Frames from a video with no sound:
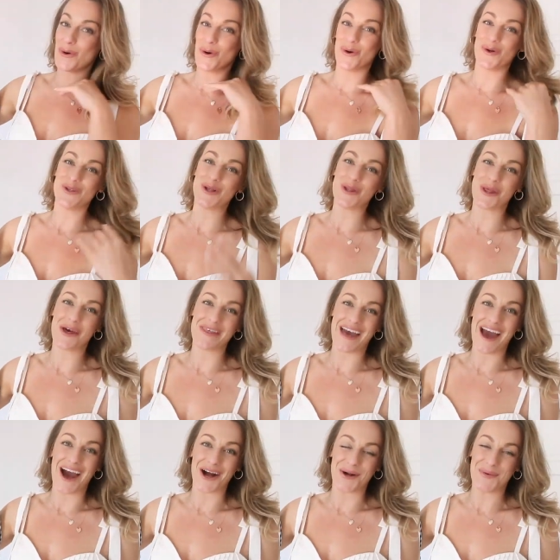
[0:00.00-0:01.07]
haul, although there
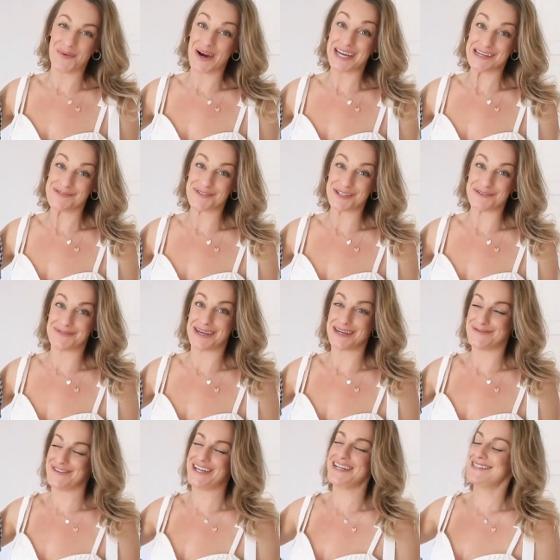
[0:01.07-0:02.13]
are quite a few
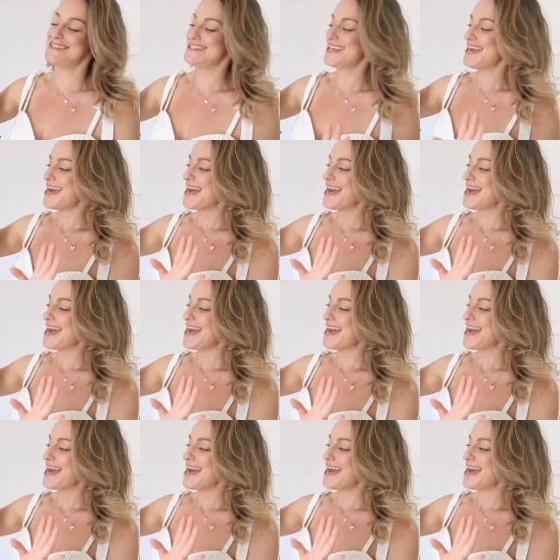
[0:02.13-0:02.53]
favourites.